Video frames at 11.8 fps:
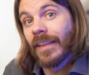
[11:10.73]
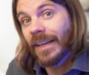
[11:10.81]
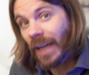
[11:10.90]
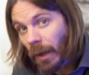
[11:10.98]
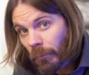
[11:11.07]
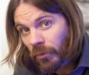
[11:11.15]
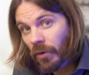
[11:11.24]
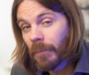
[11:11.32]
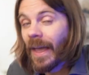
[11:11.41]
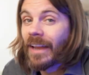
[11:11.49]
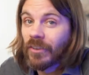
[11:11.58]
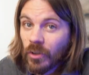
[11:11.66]
that comes from
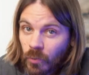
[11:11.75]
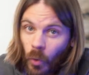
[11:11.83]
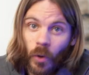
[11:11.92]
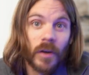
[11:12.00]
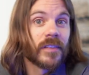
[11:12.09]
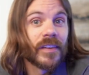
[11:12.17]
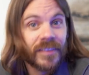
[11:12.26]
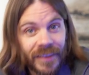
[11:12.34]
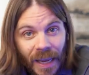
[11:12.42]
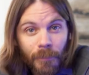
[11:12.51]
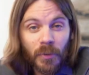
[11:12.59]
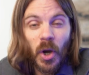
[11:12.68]
that towards a
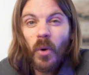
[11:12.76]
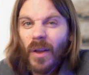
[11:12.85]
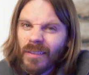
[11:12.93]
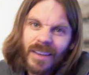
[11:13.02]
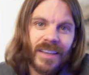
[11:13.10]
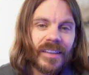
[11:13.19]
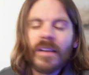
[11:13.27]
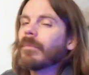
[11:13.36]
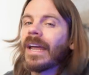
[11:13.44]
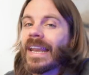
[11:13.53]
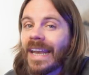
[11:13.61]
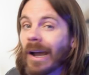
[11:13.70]
scapegoat, a
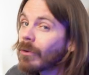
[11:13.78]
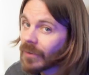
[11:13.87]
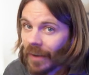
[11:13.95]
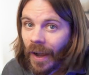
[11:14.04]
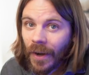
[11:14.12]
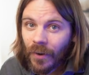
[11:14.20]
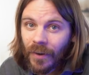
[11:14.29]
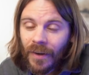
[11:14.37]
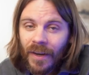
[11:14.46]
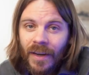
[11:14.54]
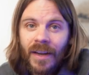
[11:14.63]
victim, and an outsider